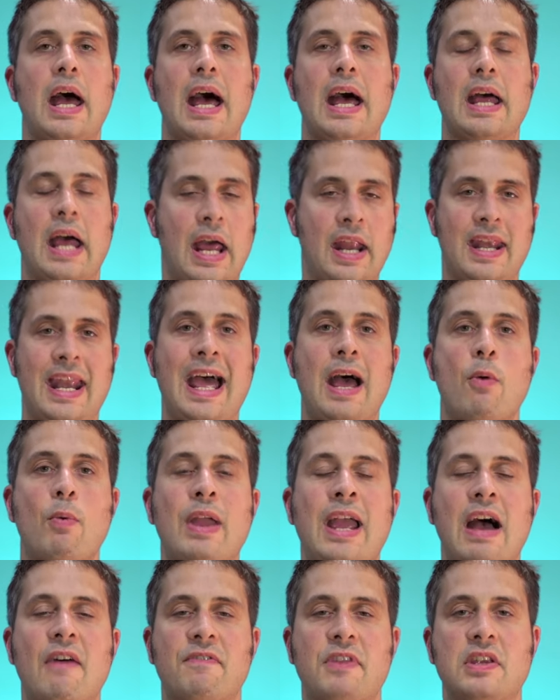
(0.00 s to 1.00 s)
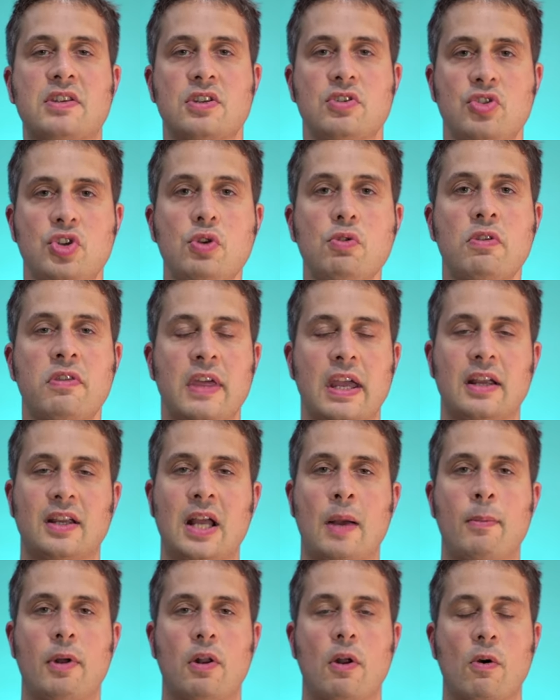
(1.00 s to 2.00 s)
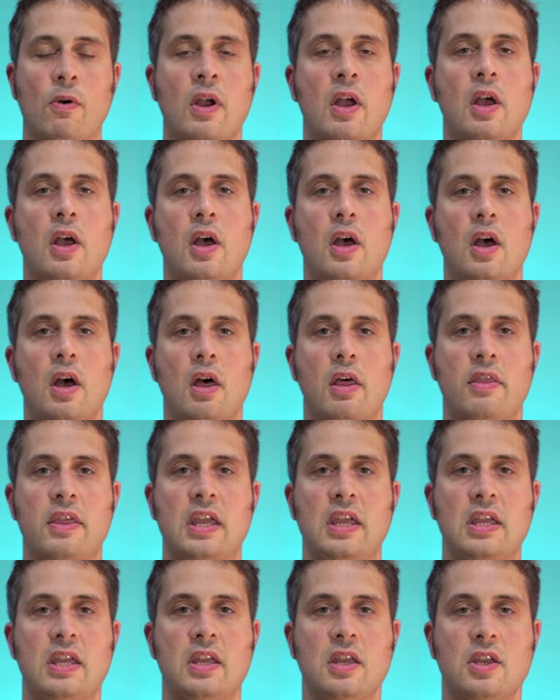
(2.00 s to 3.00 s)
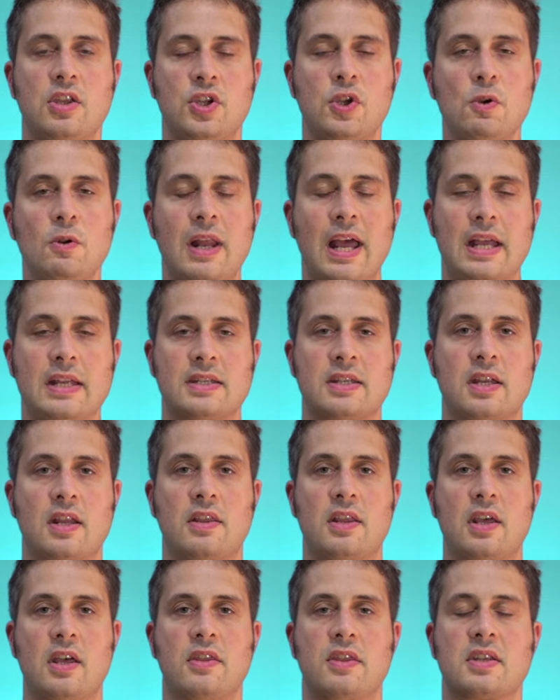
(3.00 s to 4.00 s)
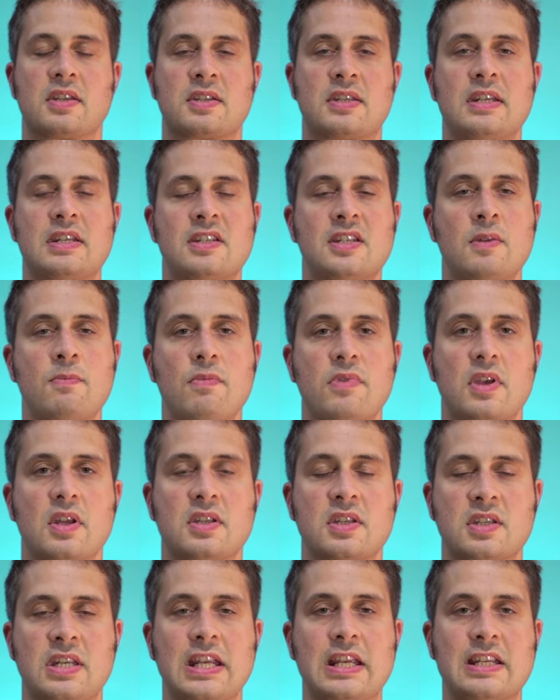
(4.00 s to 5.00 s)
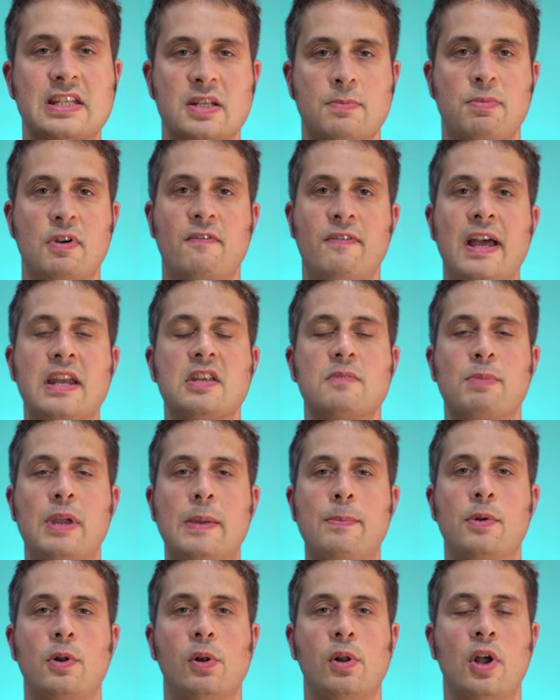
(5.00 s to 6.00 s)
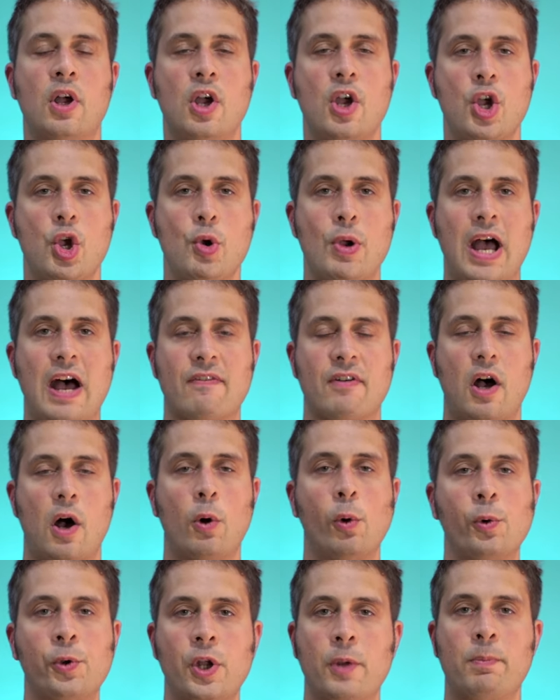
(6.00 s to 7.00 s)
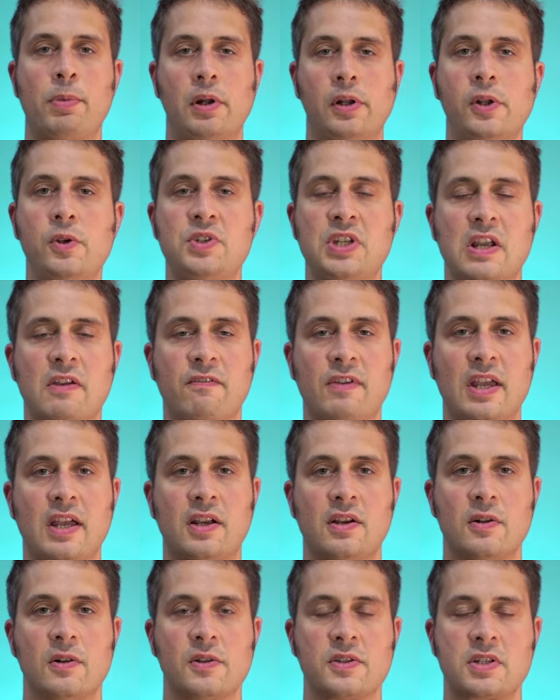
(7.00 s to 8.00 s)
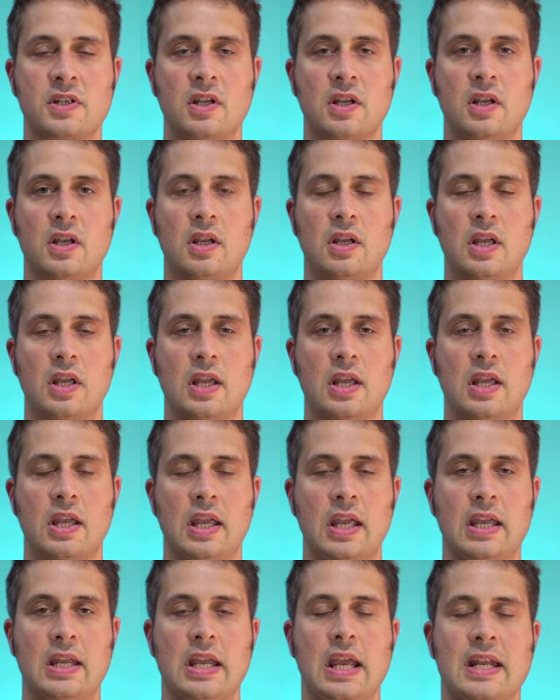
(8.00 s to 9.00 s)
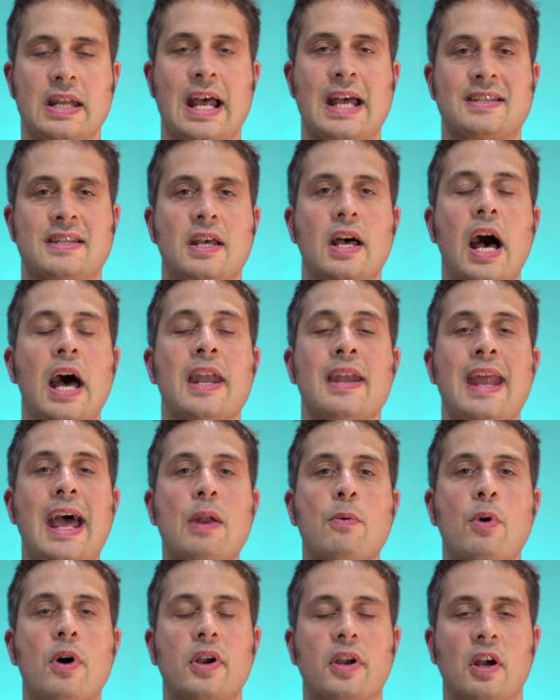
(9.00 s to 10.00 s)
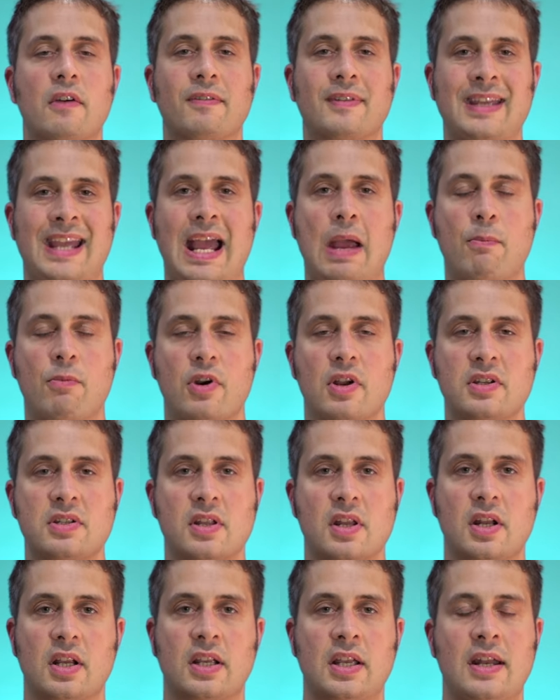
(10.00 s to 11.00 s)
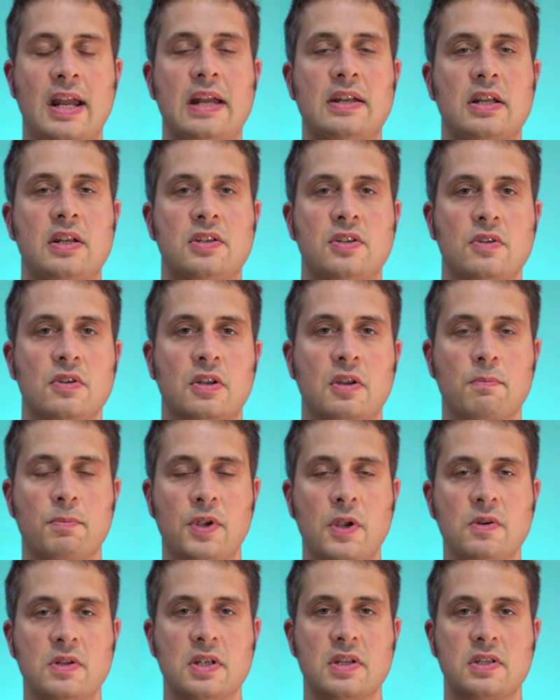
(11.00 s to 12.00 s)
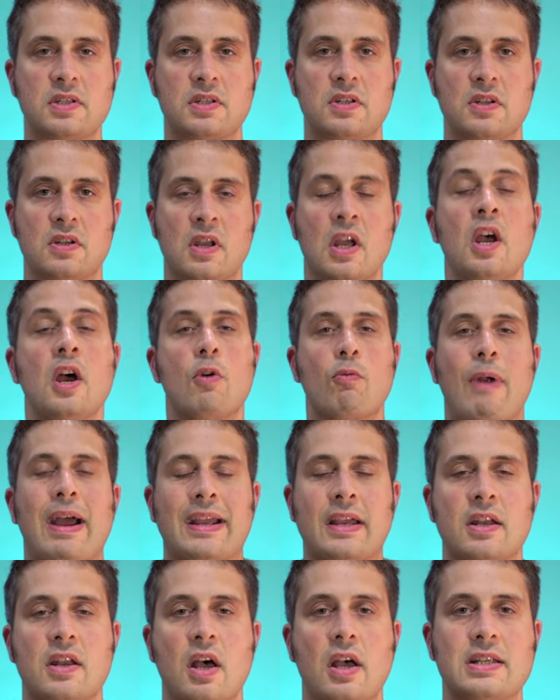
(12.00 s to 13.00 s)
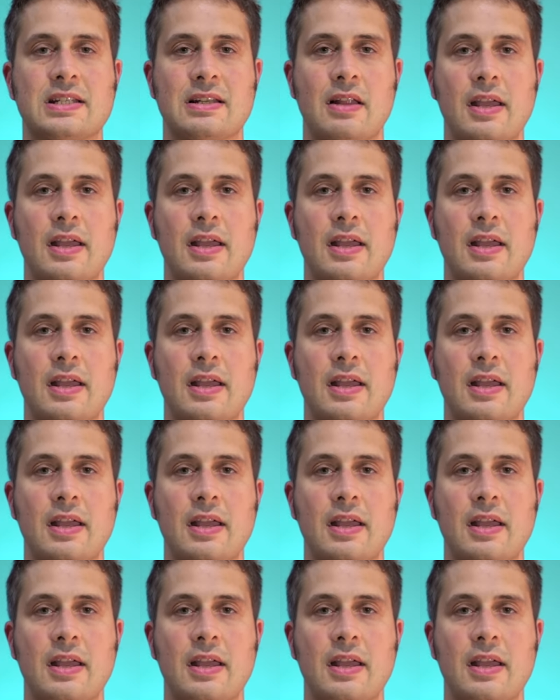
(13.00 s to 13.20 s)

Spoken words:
And now we have this new thing come along, the ULEZ, the system that seeks to prevent people who have older polluting vehicles. It has a network of cameras that are connected to computers to recognize